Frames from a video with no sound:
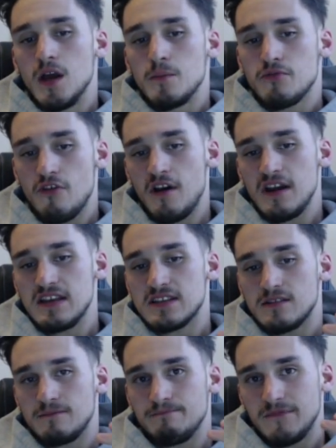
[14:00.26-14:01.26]

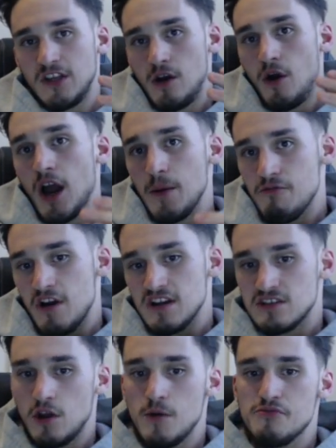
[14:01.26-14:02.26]
price, you know, high
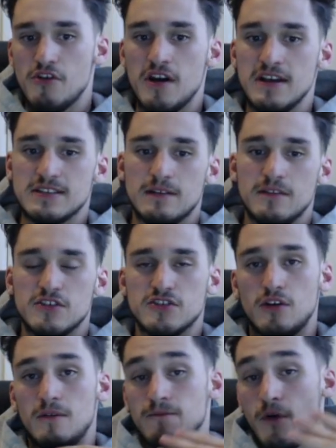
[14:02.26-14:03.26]
price, low price, certain